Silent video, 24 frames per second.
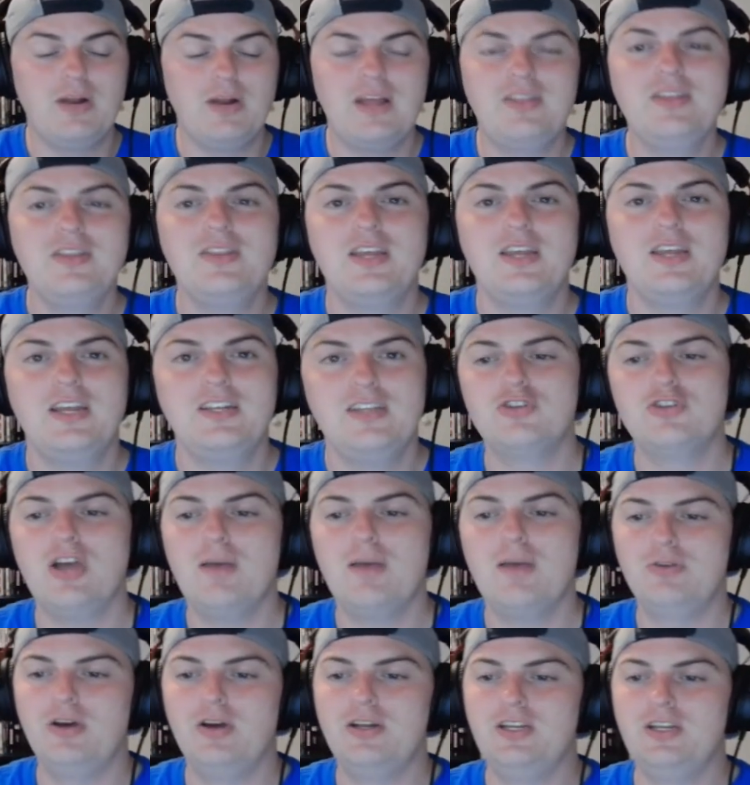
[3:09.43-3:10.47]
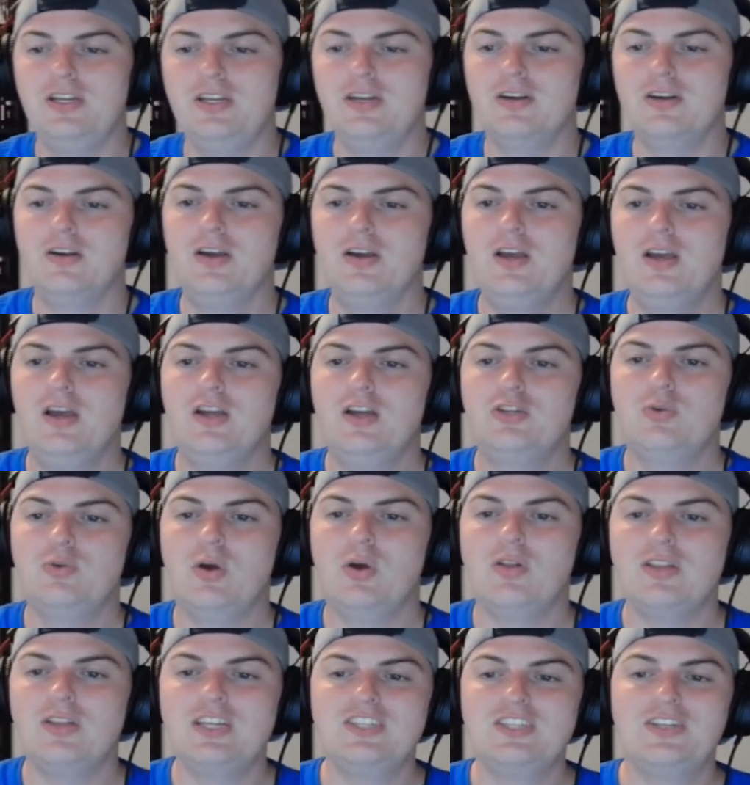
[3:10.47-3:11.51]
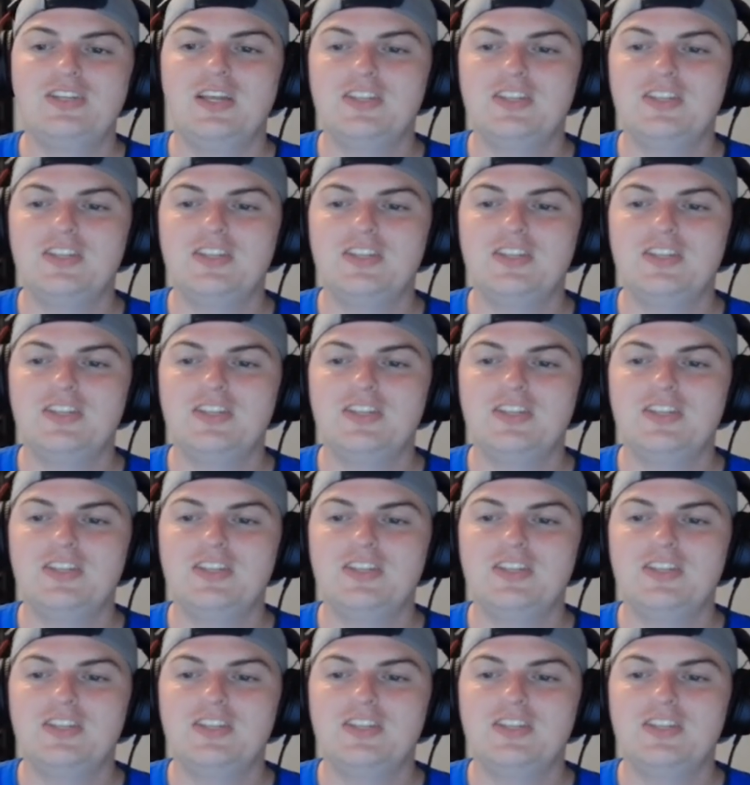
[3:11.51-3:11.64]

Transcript: But I think they can definitely get the job done here